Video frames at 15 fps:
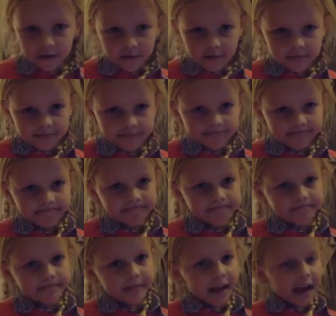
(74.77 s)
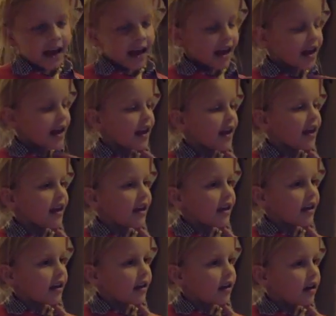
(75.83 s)
Final draft. Okay, so
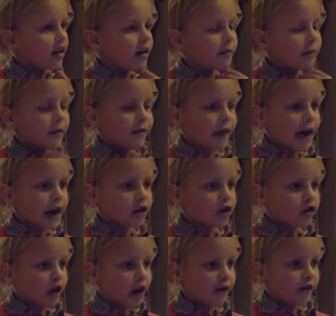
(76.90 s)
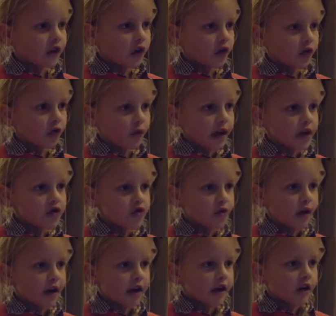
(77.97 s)
what's? Um, the final draft is when you
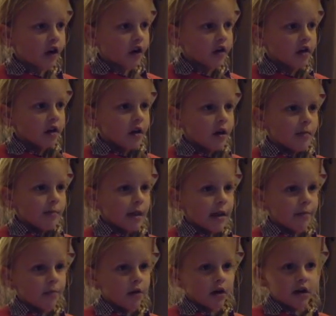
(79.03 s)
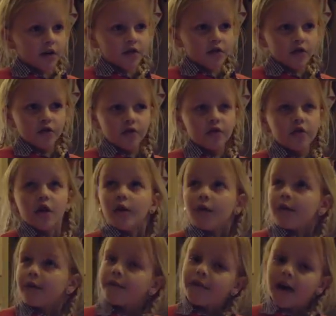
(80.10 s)
write it on paper because you
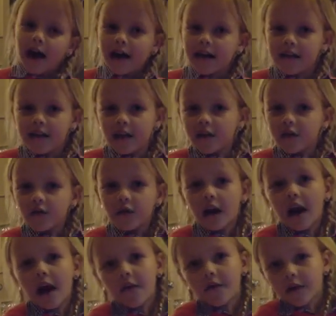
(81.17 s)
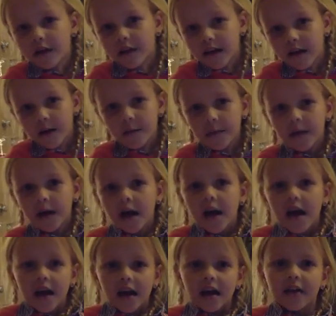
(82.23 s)
revised it. You did every step,
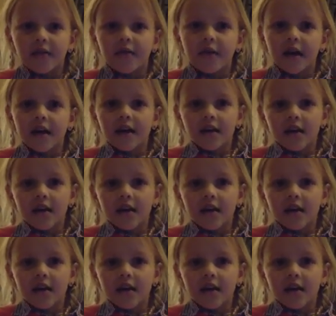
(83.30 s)
and then